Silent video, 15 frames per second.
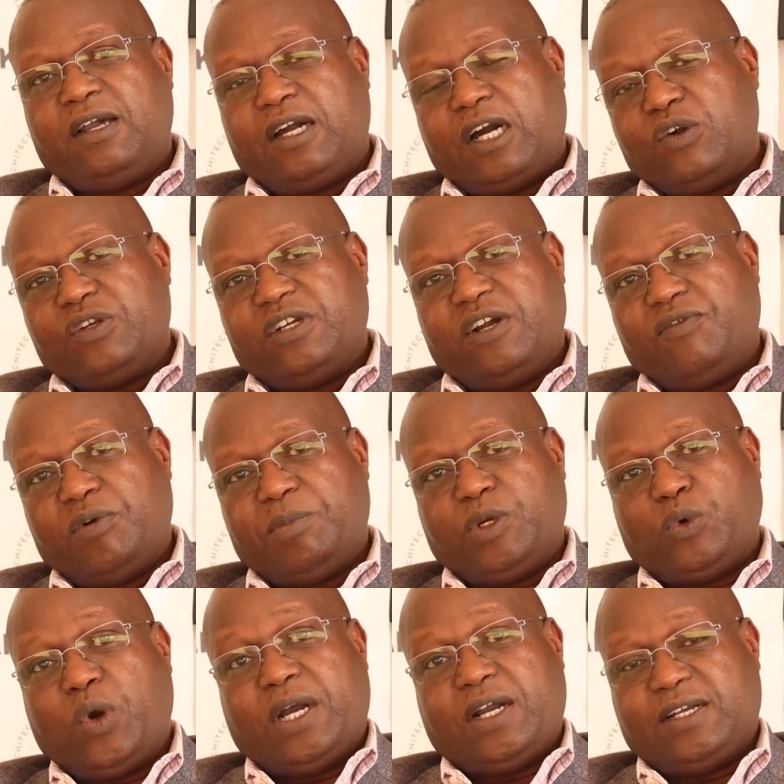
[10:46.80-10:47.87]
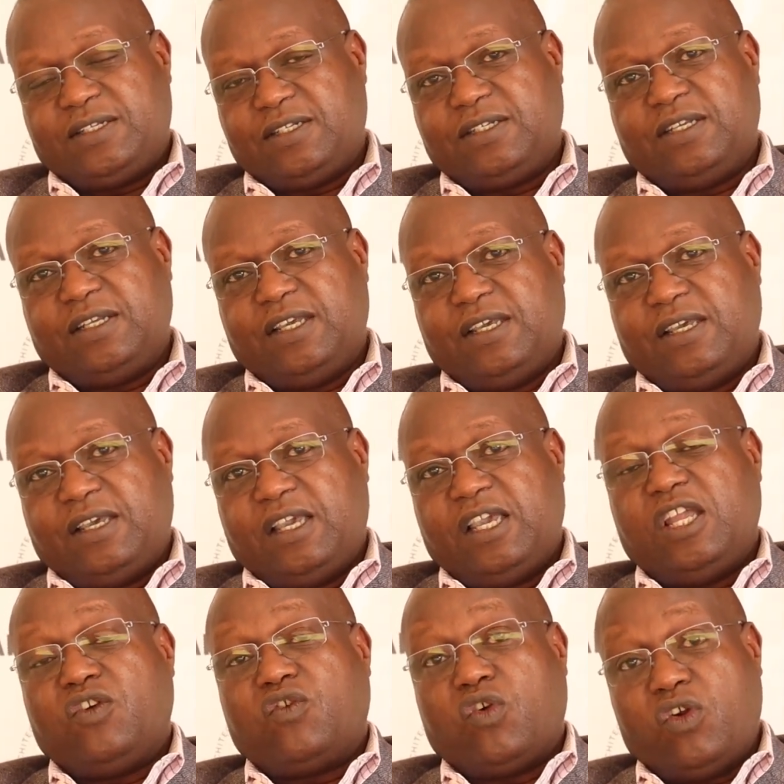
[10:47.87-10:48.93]
county government workers
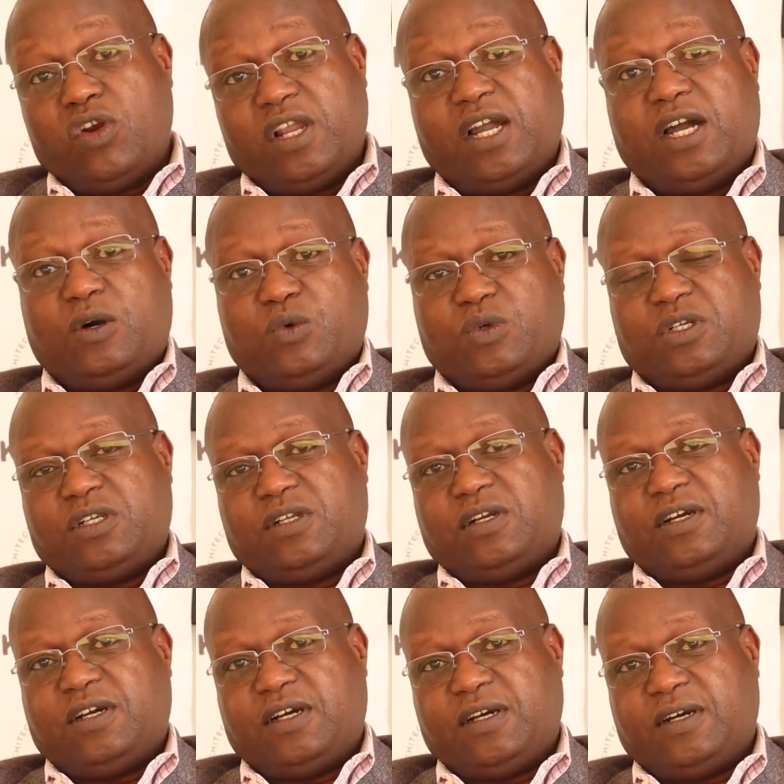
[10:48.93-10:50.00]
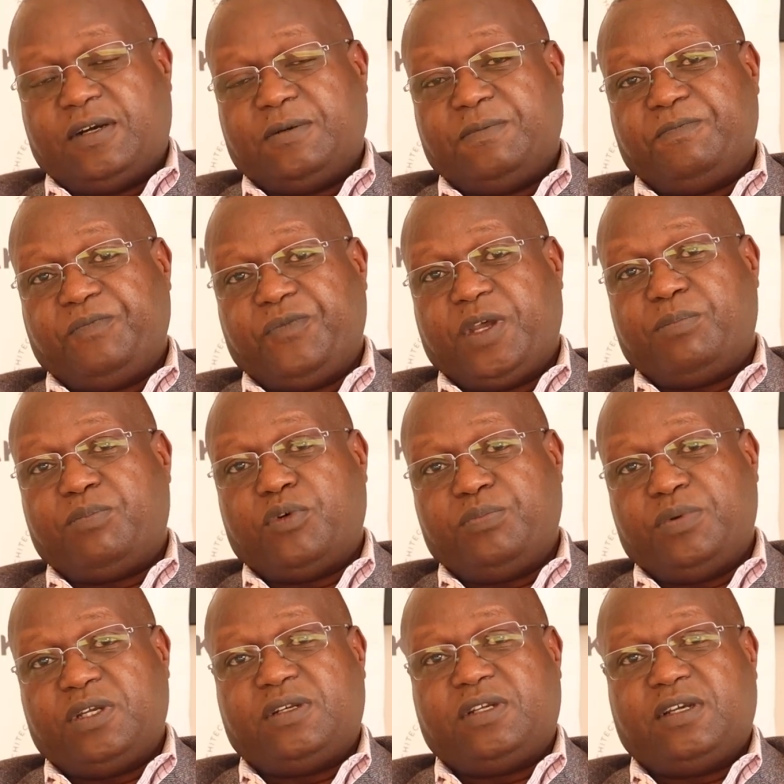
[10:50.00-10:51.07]
in rolling out
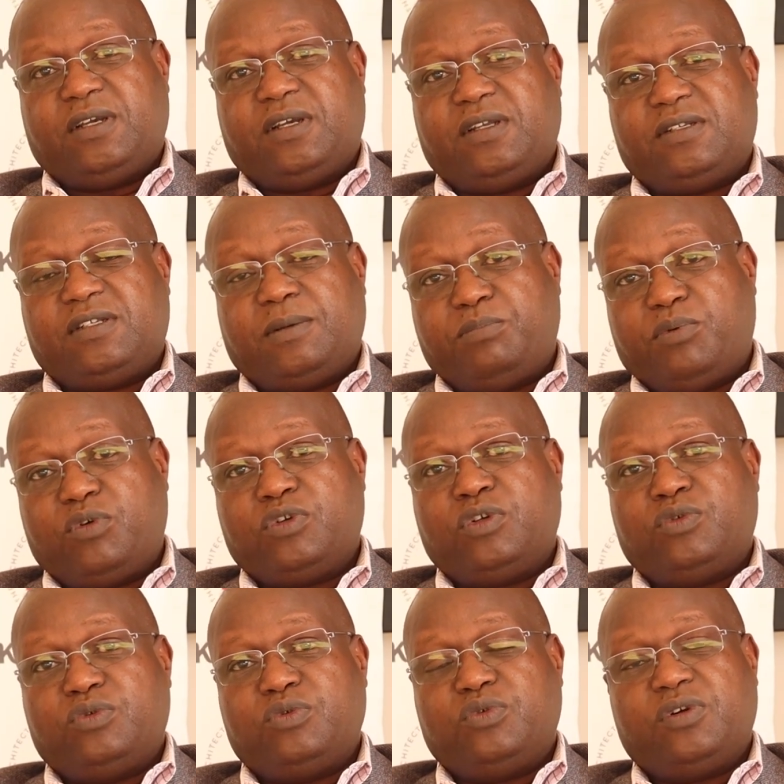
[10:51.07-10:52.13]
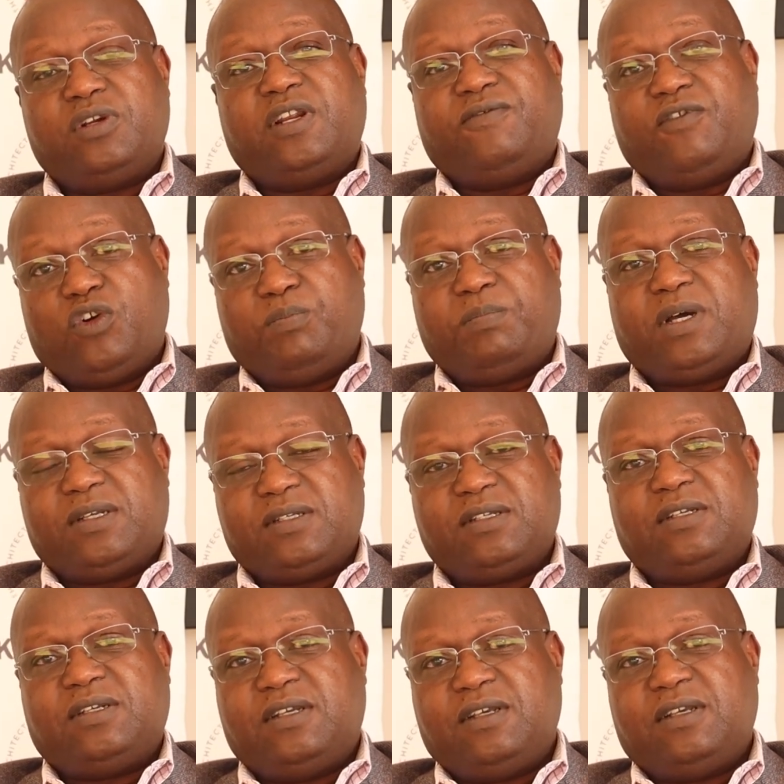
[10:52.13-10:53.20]
appropriate support to
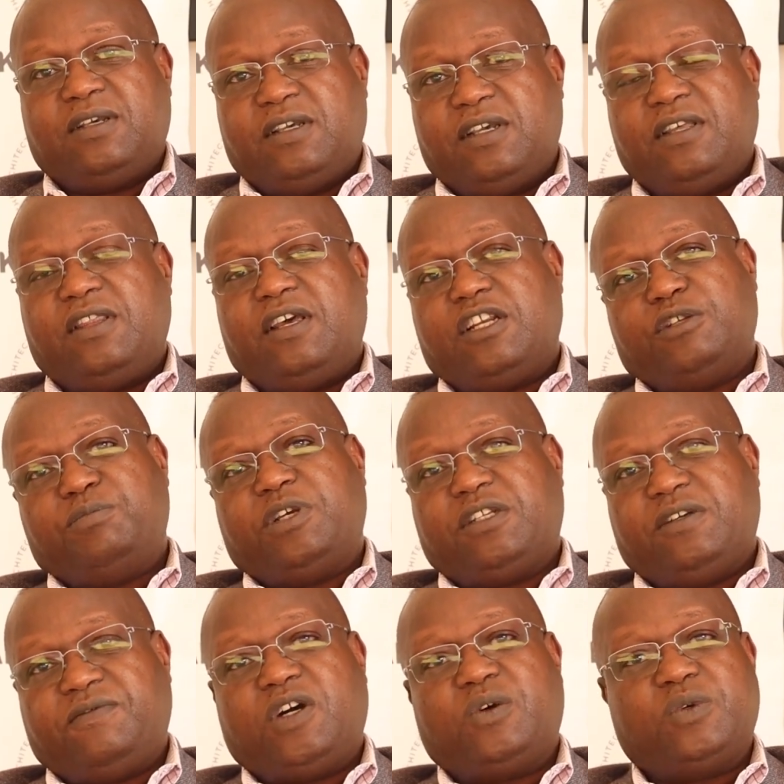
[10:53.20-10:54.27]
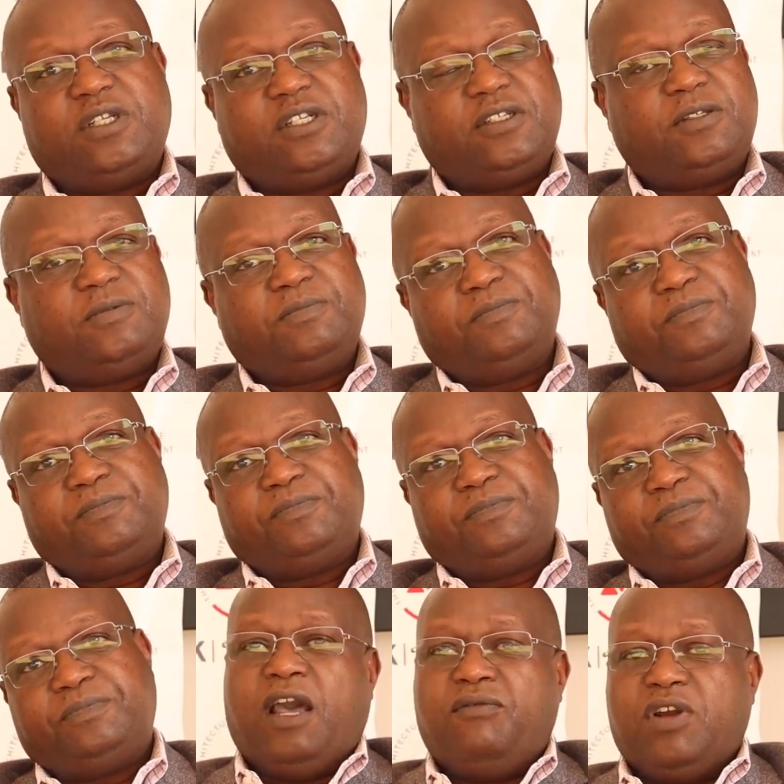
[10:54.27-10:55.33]
developers in their respective counties.
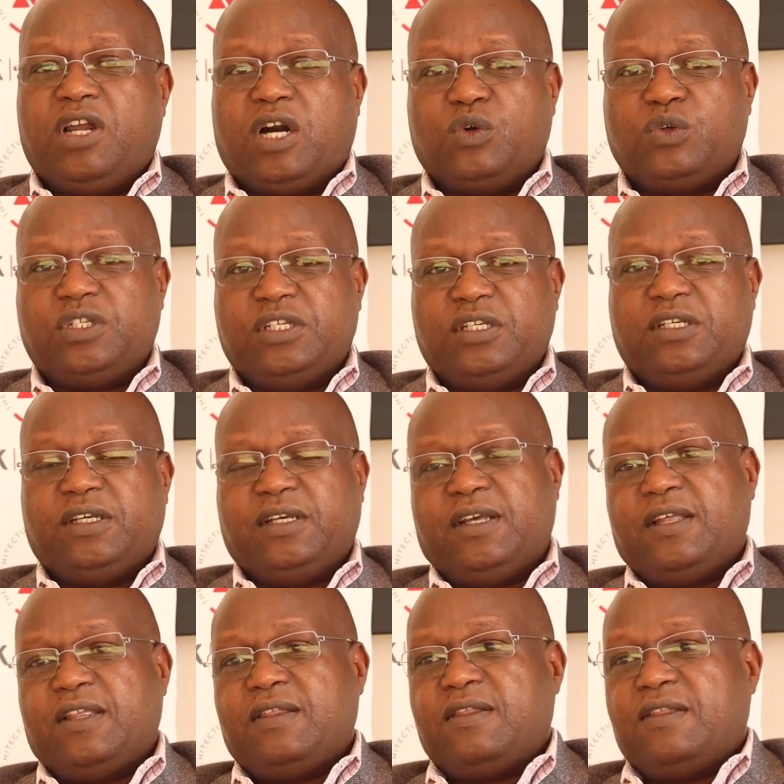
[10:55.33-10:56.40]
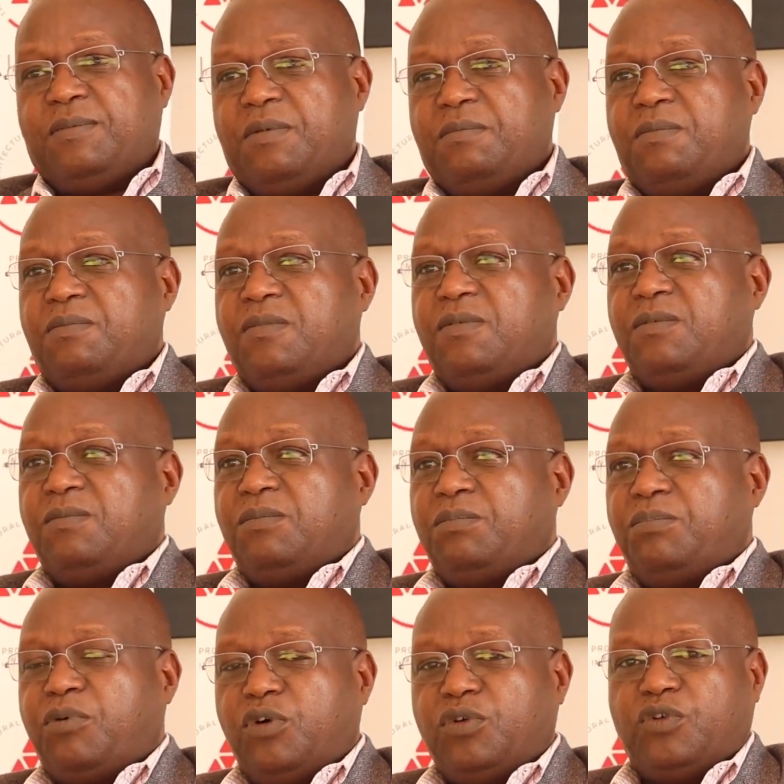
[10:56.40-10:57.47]
Every county, the
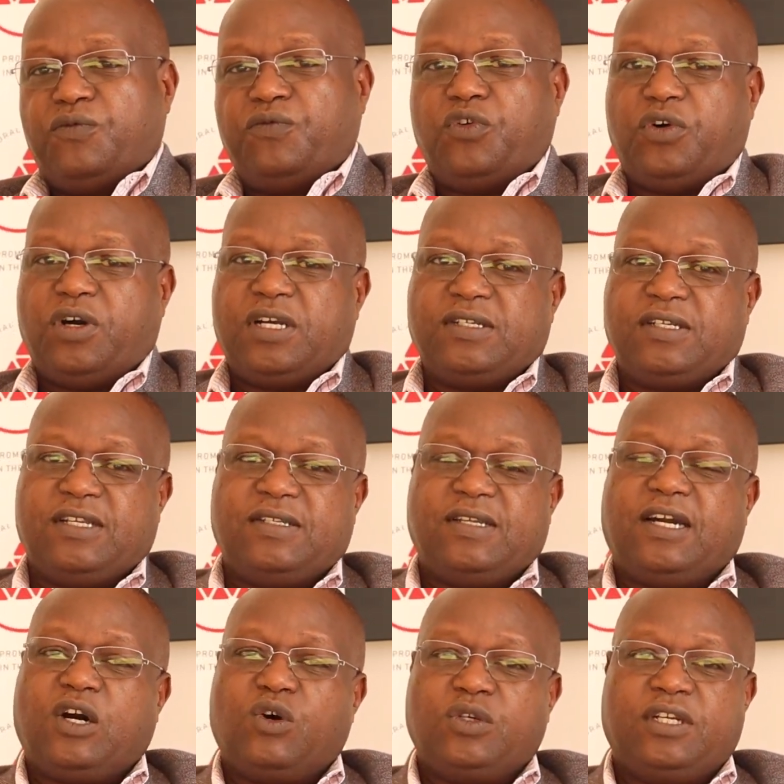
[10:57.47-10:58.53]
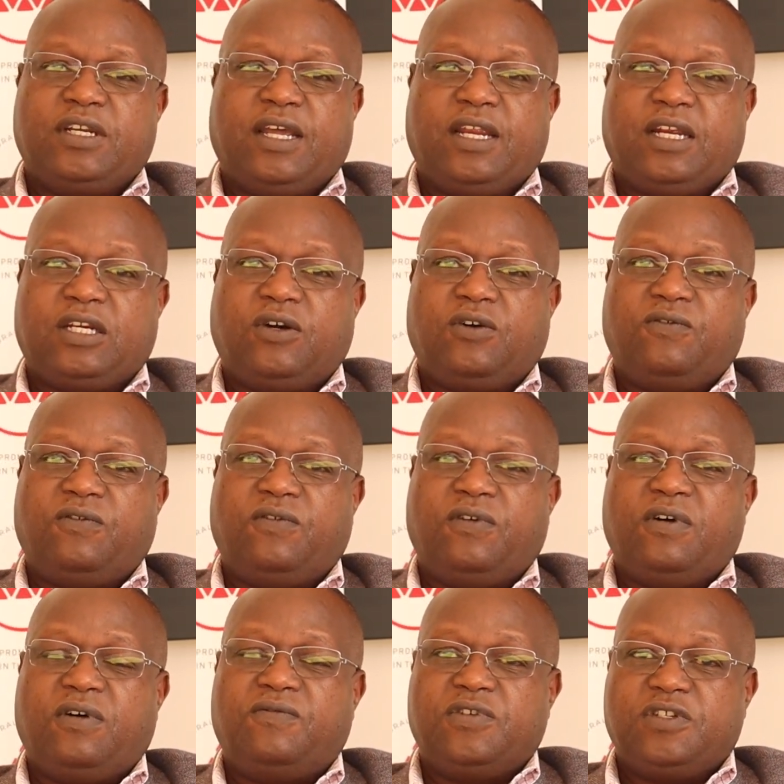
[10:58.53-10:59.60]
point of focus is the county director of
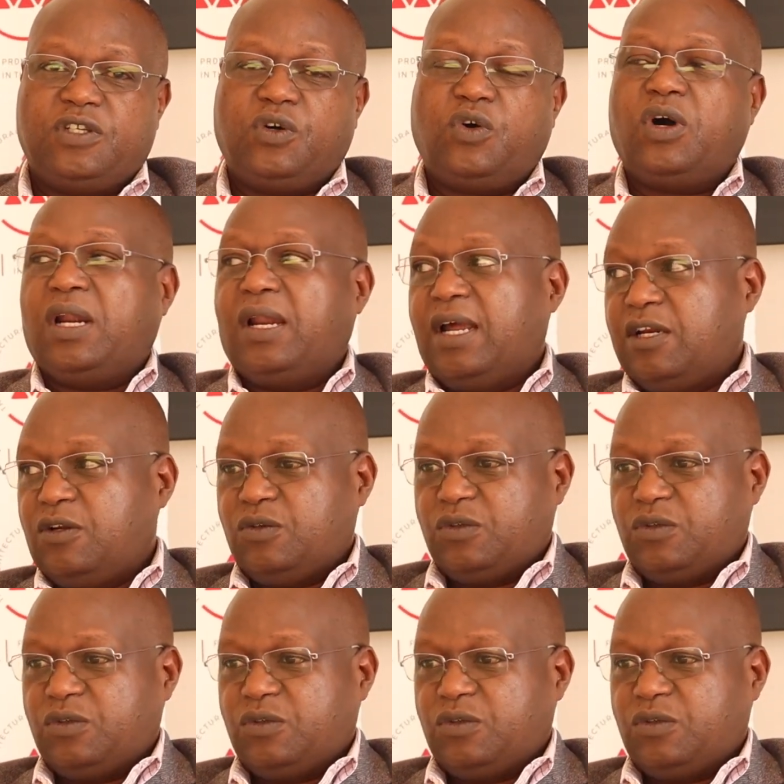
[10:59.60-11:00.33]
physical and land